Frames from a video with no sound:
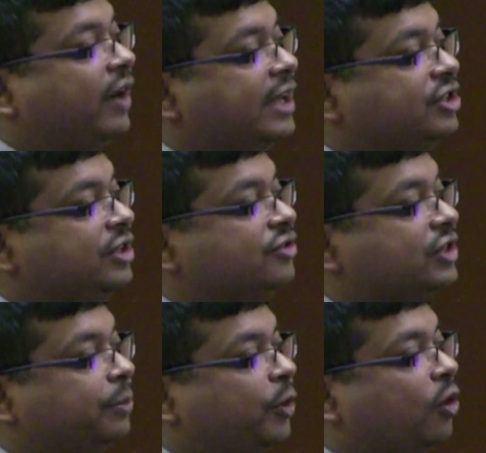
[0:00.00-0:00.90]
Hygiene,
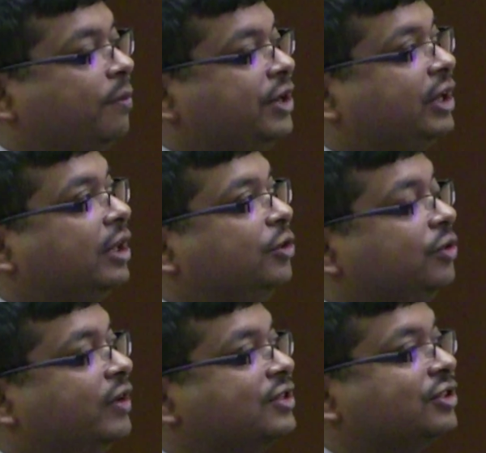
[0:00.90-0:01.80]
Sapporo Medical
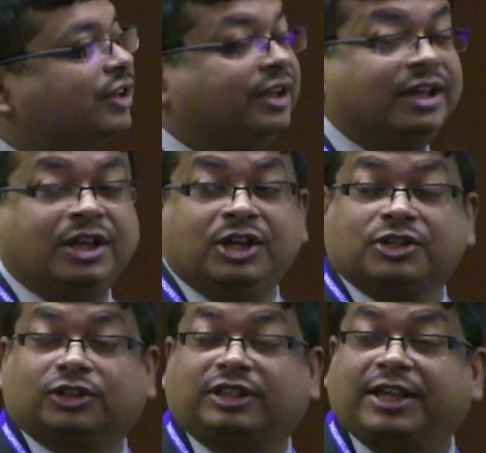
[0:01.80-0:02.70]
University.
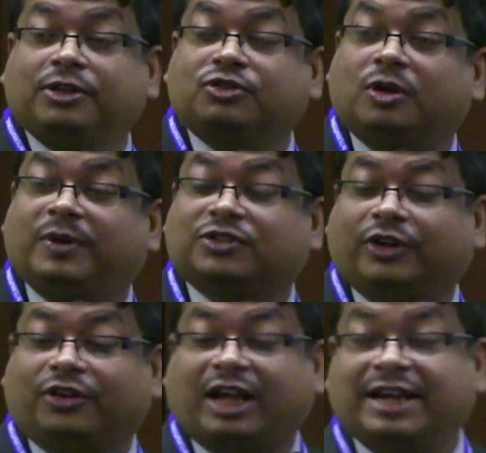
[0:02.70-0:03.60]
So thank you so much
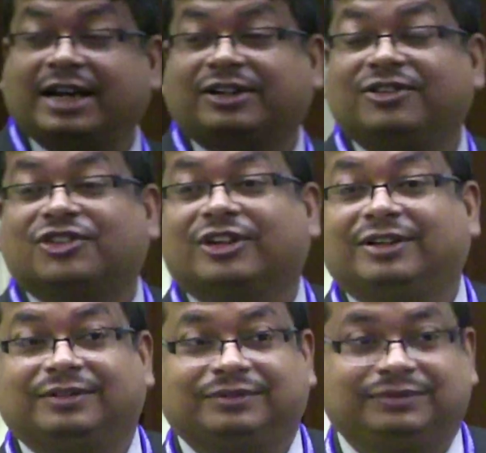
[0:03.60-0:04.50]
for your kind attention.